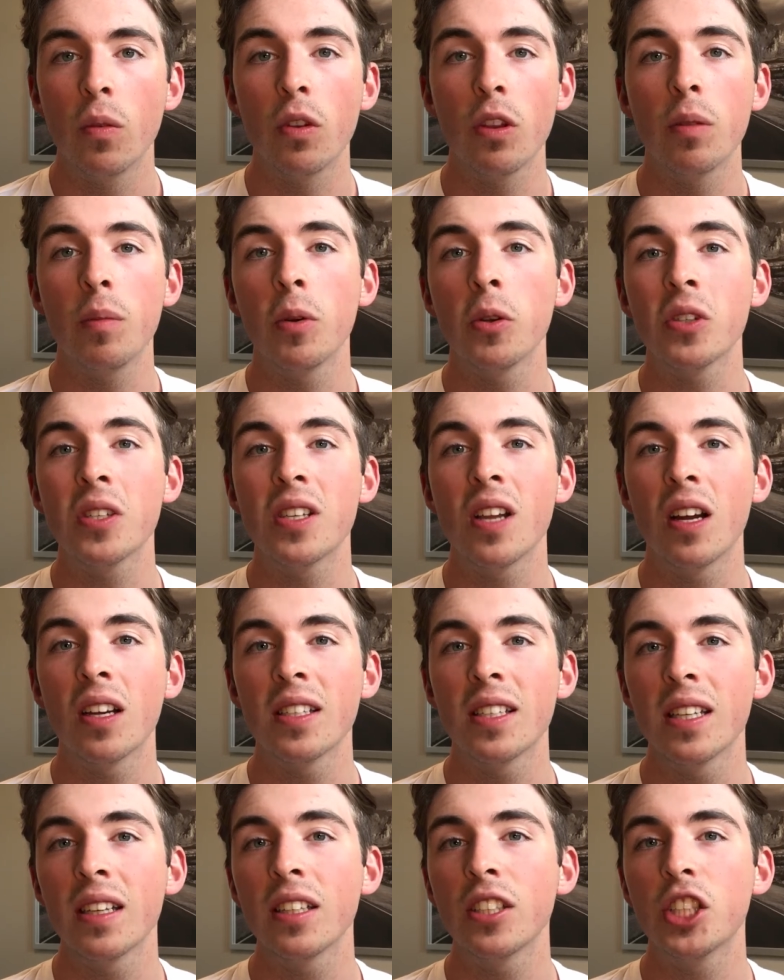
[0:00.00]
One of the most
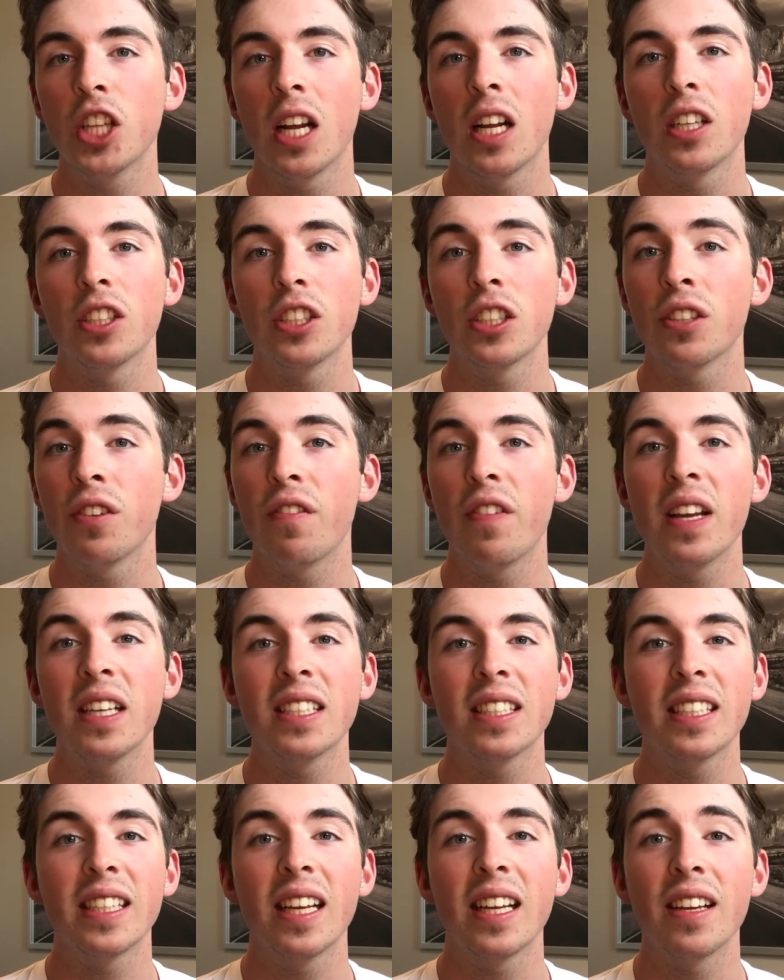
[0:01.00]
daunting challenges
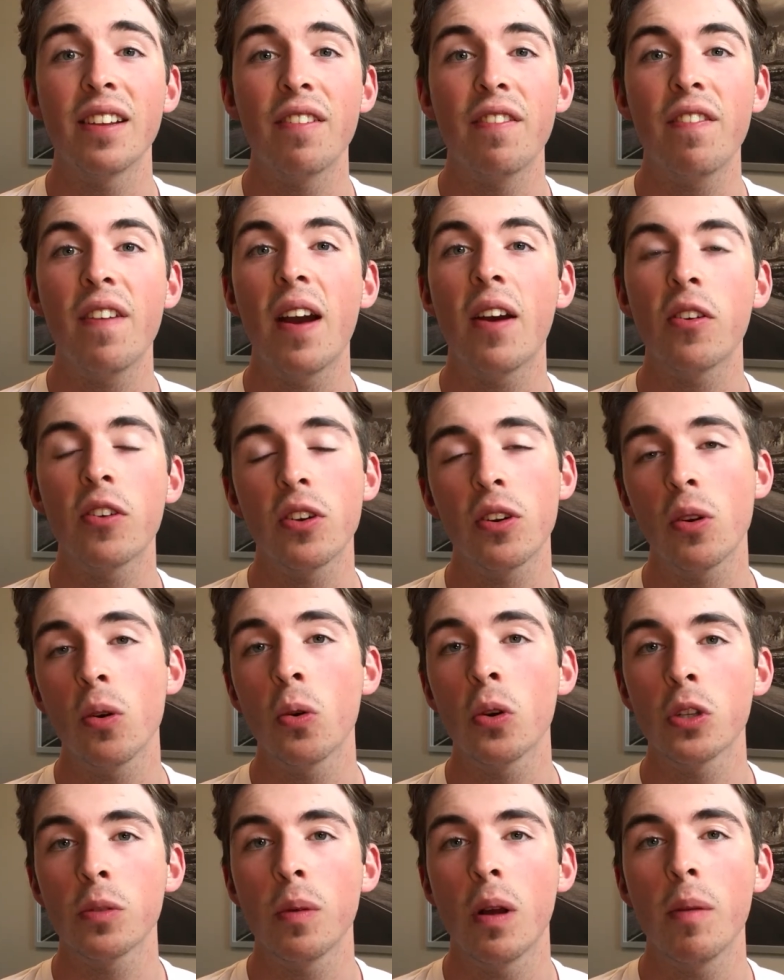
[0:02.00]
facing any founder
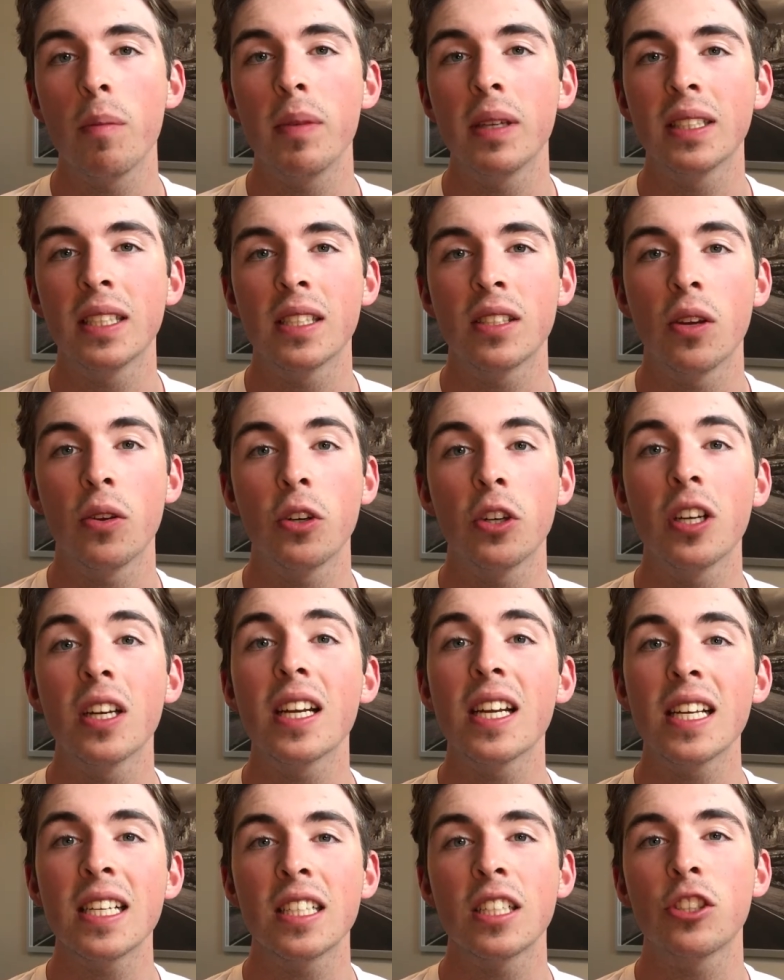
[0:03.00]
or small business owner
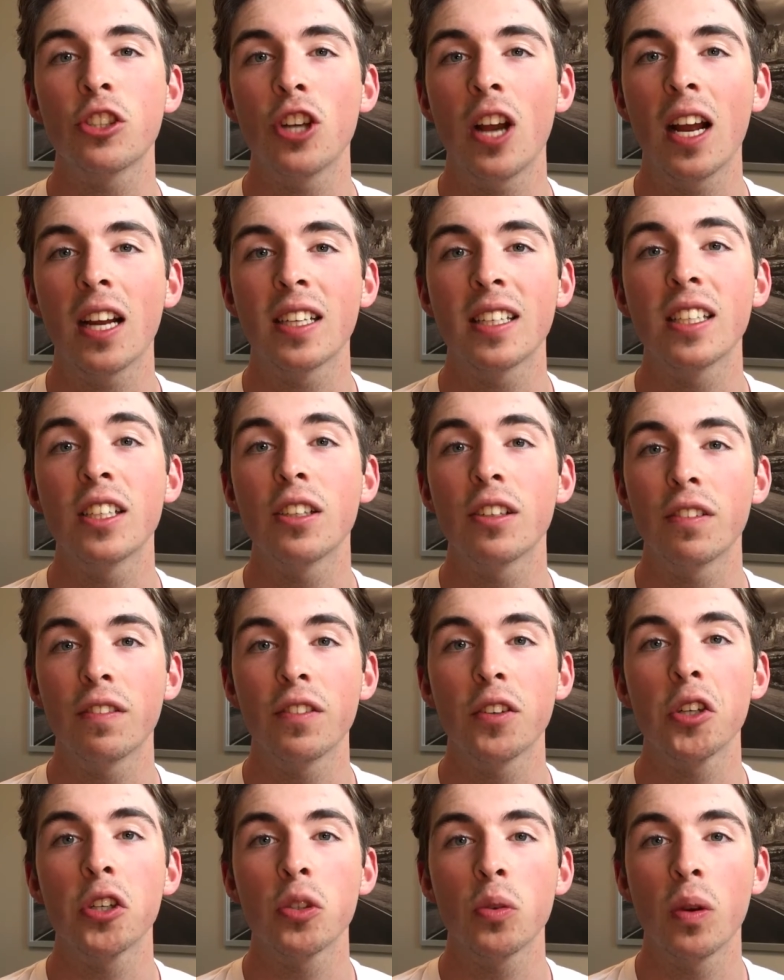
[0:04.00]
is attracting your
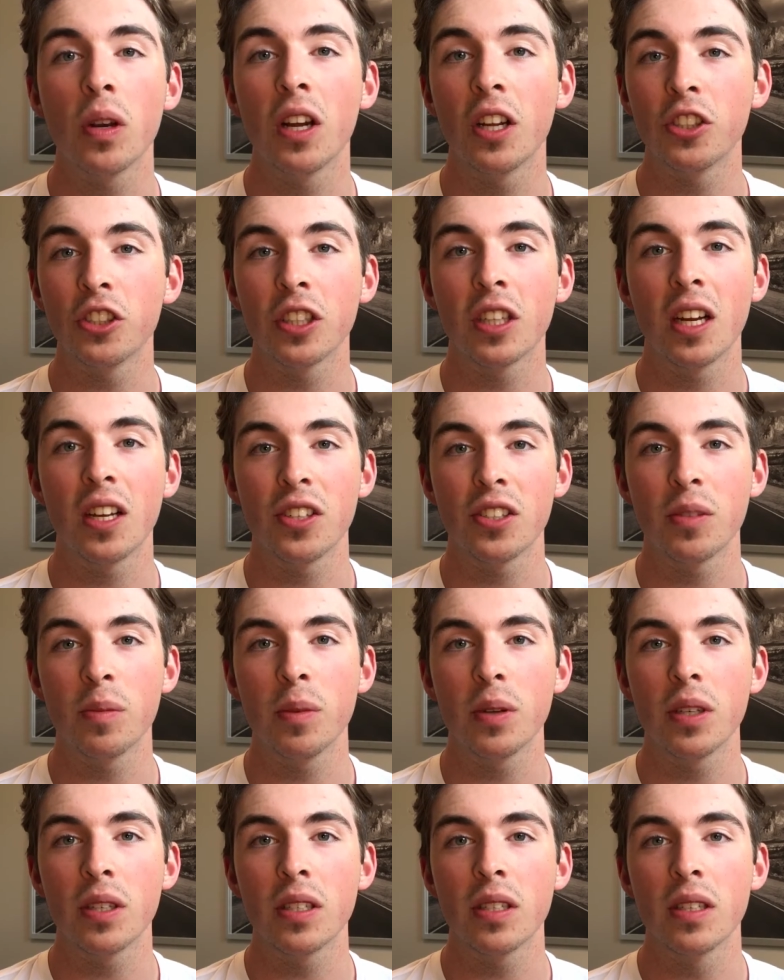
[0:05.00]
first 100
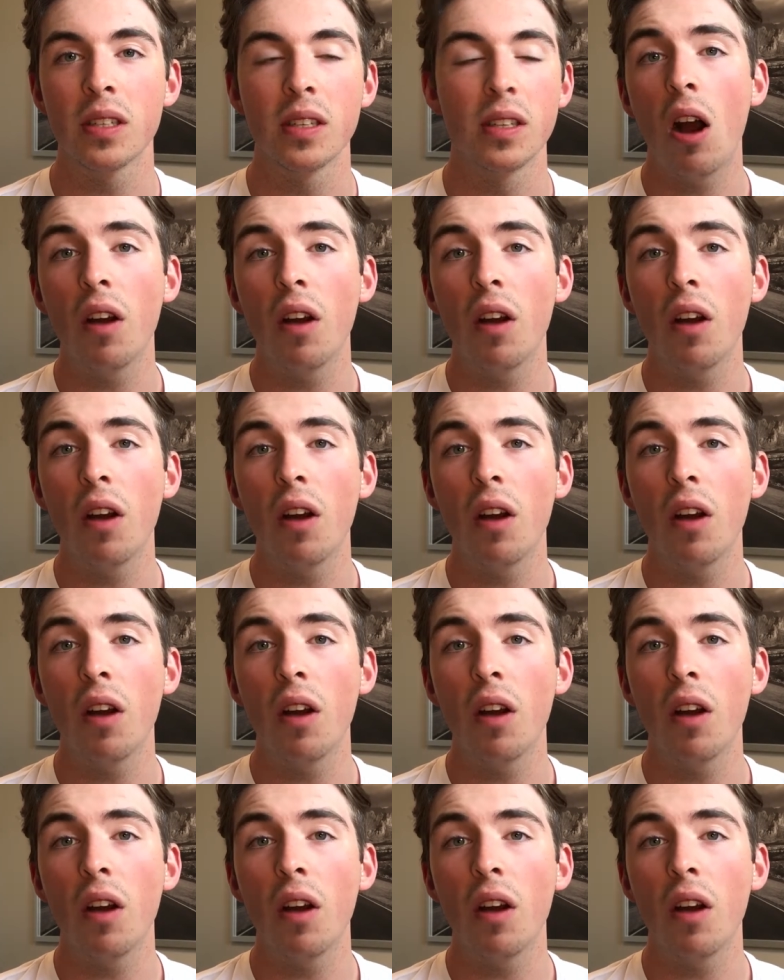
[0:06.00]
customers.